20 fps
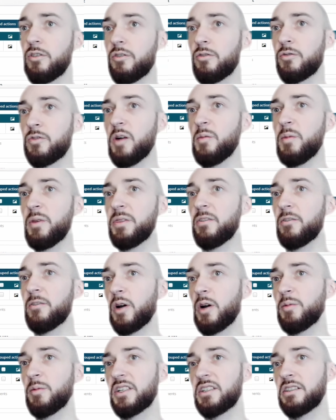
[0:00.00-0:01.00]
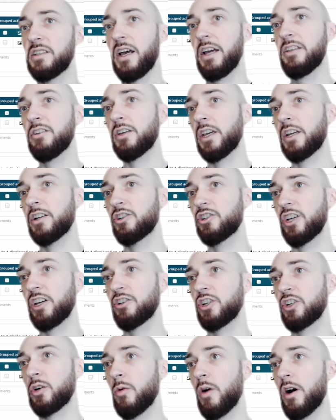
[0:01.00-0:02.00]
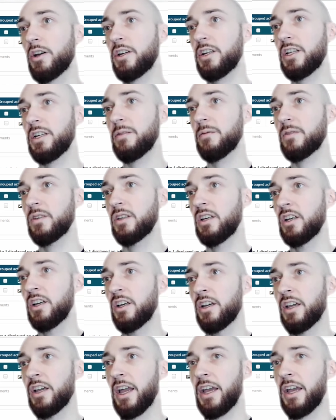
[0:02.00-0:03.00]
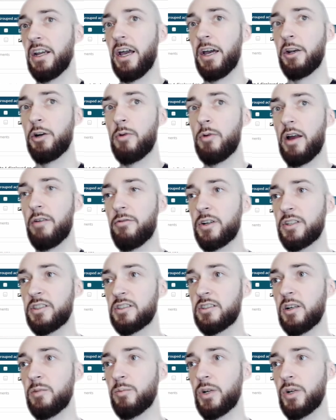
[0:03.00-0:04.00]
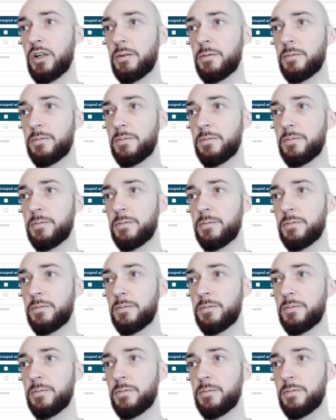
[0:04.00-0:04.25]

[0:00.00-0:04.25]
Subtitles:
From this line, you can change a quantity and add a reference number.